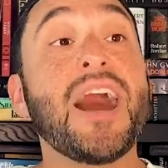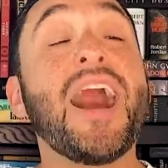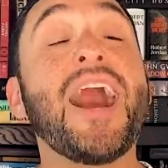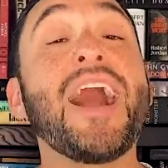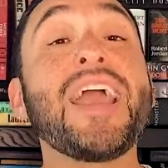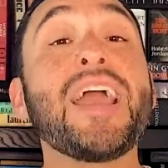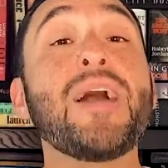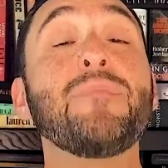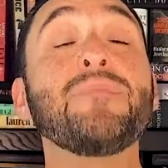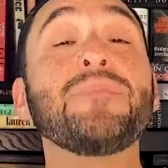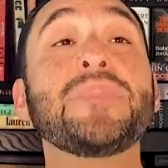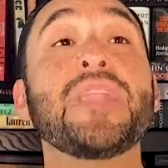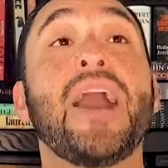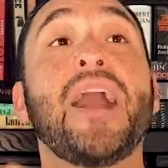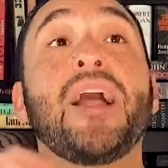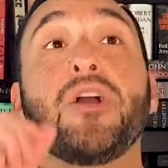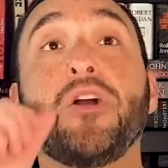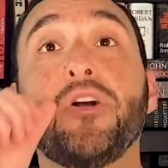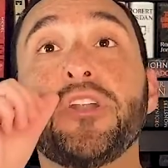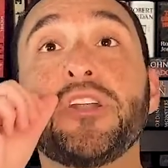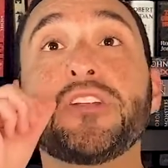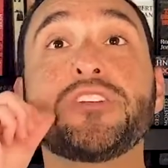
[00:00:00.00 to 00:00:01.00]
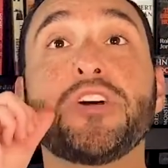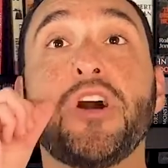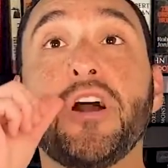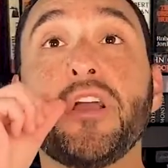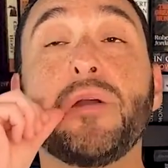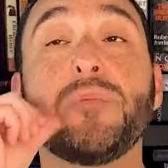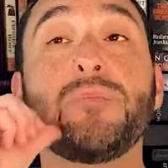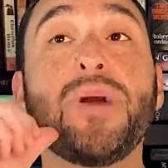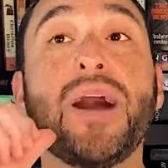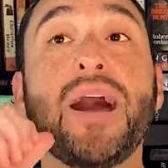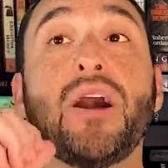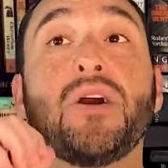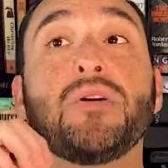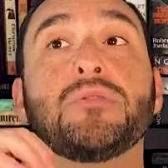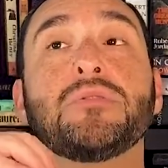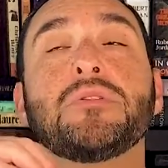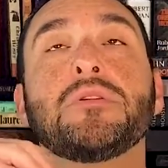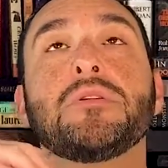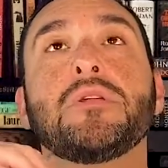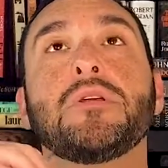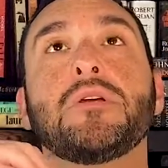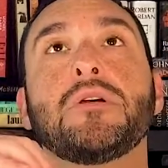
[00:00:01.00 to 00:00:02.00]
I am not going to talk about,